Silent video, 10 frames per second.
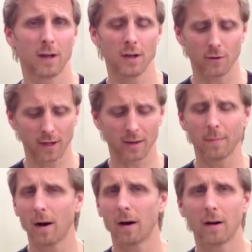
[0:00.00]
You'll get a
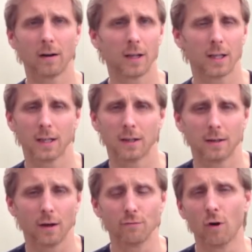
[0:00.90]

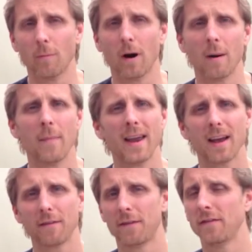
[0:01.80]
raw bar may
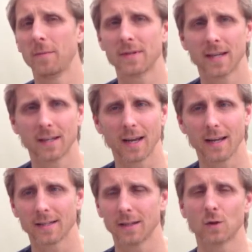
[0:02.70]
have 50%
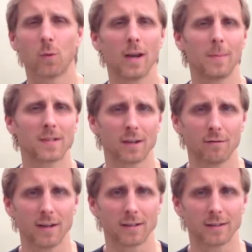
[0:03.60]
dates and 20%
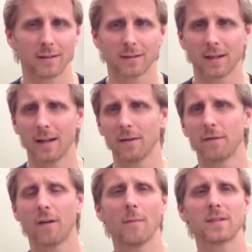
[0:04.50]
raisins and then
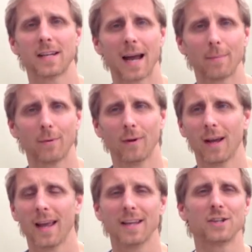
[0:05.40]
5% apple,
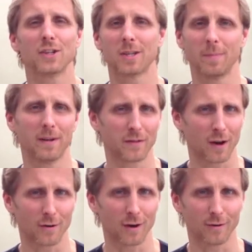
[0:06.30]
and it's just a bit of
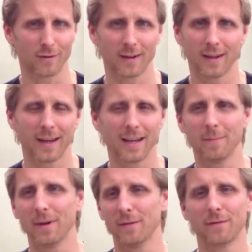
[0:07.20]
cocoa and a
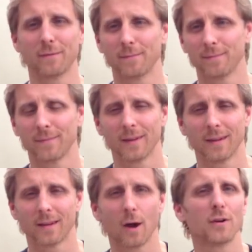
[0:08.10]
bit of
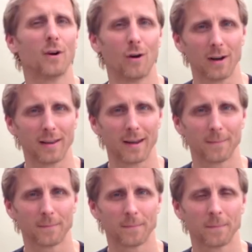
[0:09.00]
coconut oil in there.
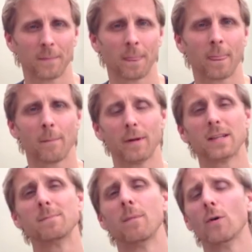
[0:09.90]
But
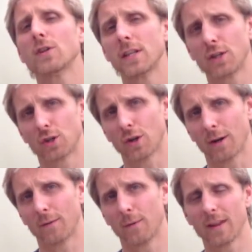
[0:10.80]
it's mostly sugar,
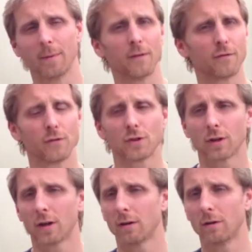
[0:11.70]
whether it be fruit
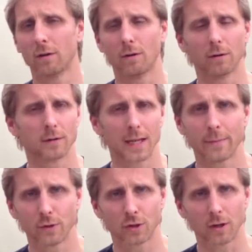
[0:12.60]
sugar or
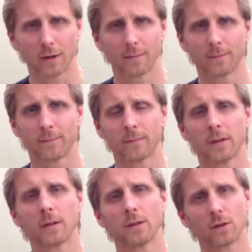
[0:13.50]
table sugar.
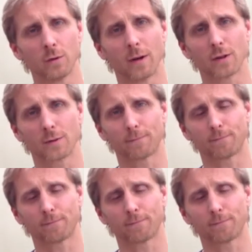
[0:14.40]
Too much.